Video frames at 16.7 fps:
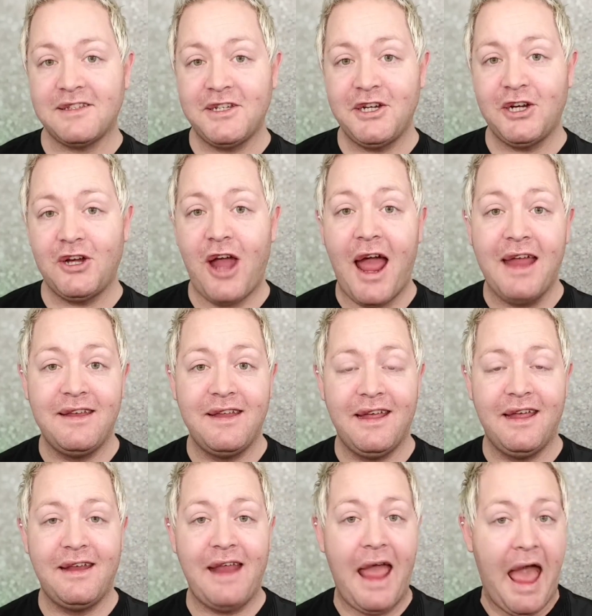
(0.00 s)
year I
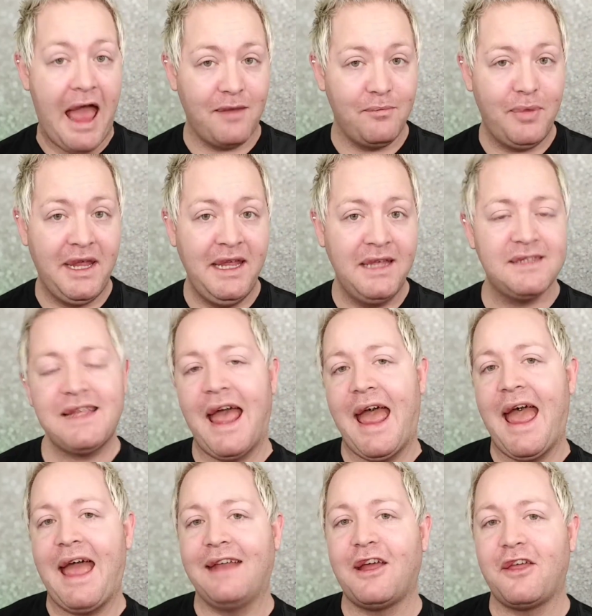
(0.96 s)
did a headpiece
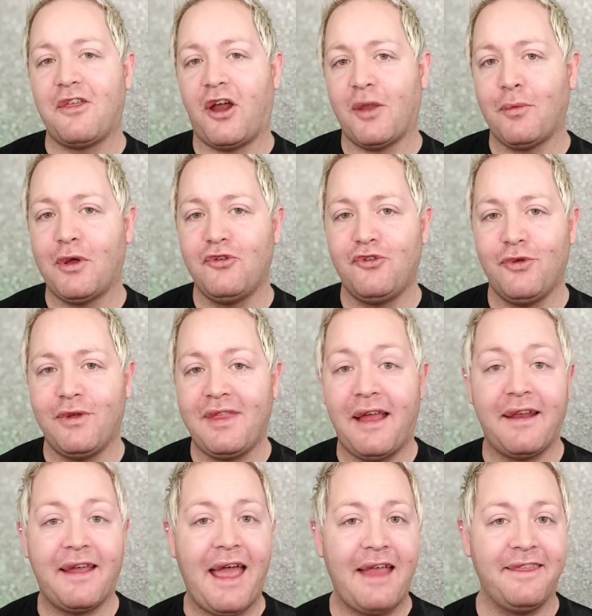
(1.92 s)
and I thought about doing
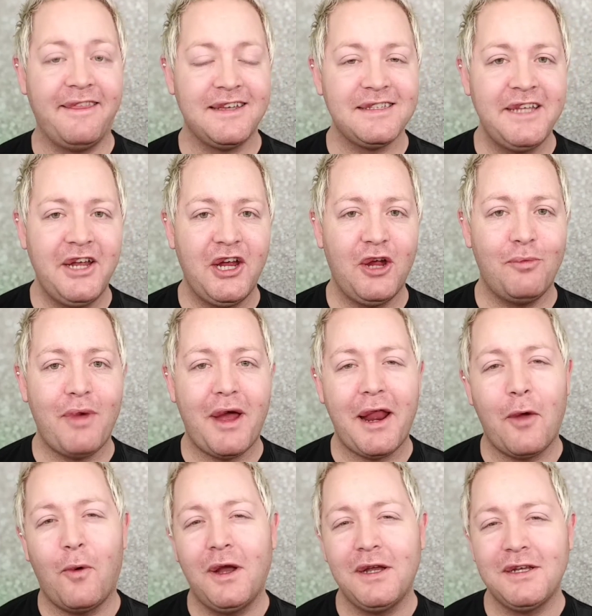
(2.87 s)
that again this year, but
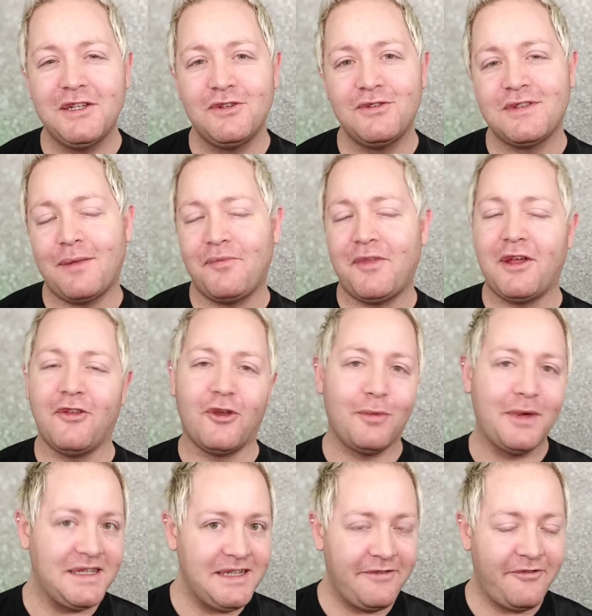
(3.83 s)
I wanted to do something a little
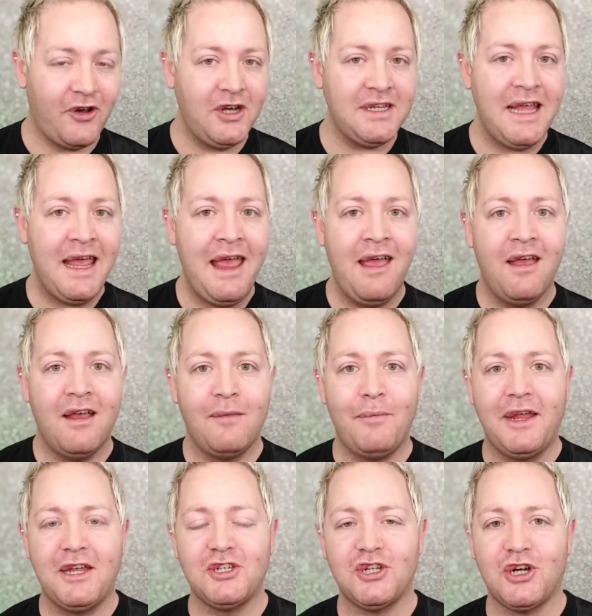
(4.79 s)
bit different.
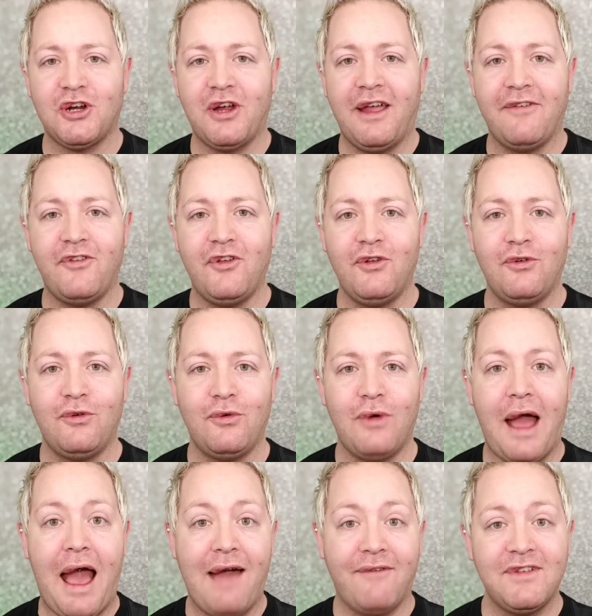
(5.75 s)
Make sure if you
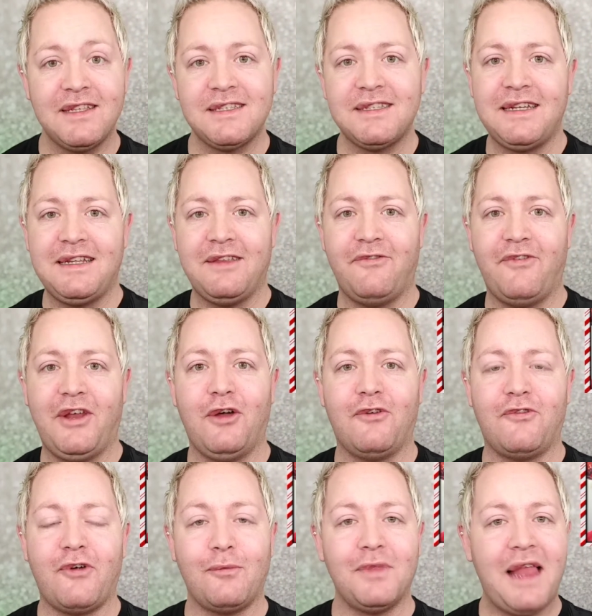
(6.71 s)
haven't seen the video
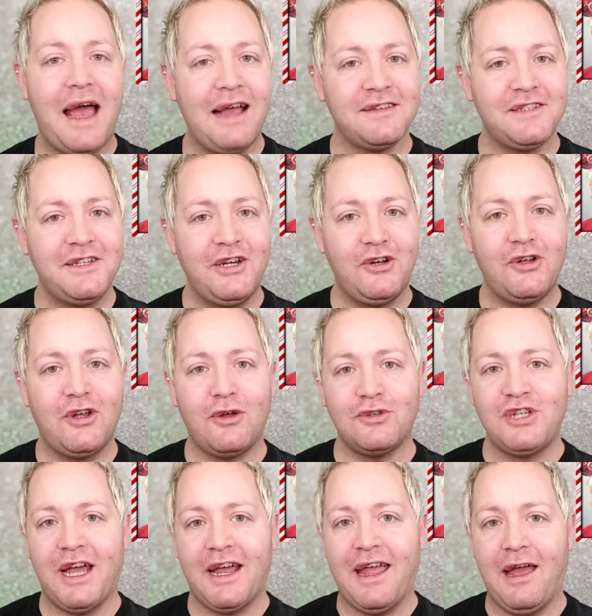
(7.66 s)
from last year, go
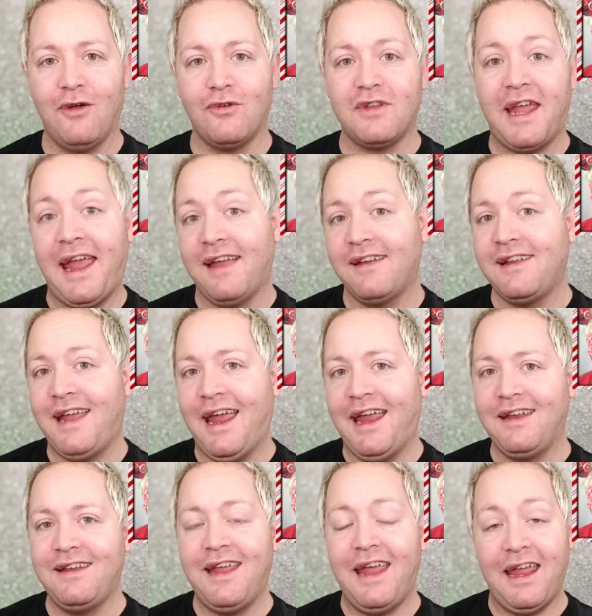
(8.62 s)
check out Candy
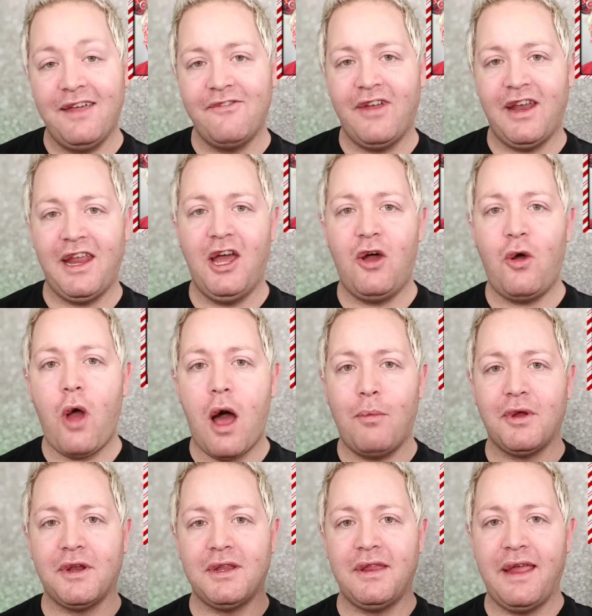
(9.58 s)
Cane King video. I'll
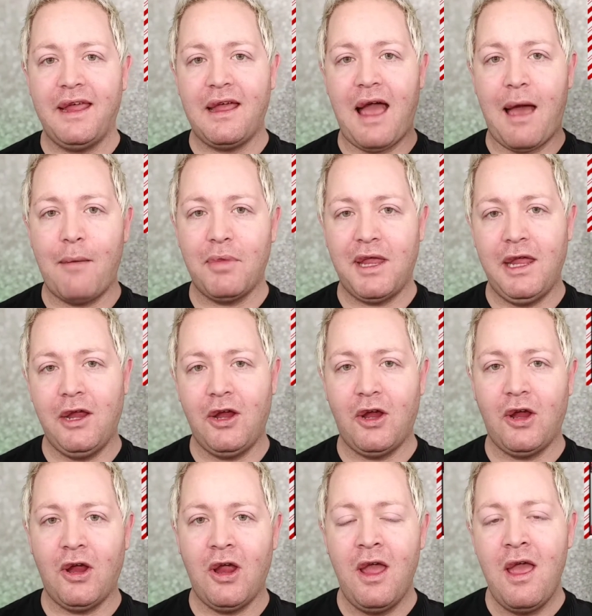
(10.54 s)
put a link up
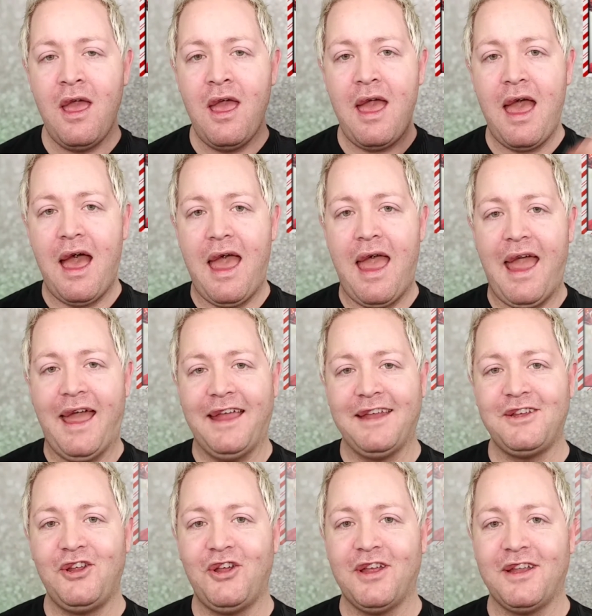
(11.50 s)
here
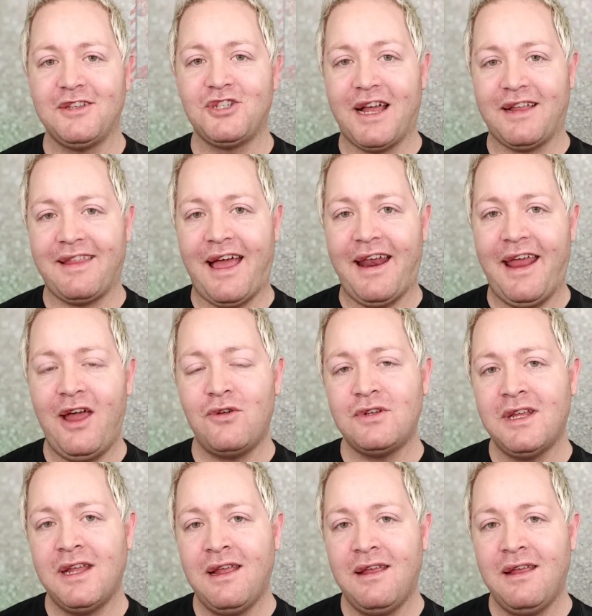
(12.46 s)
and you can check that out.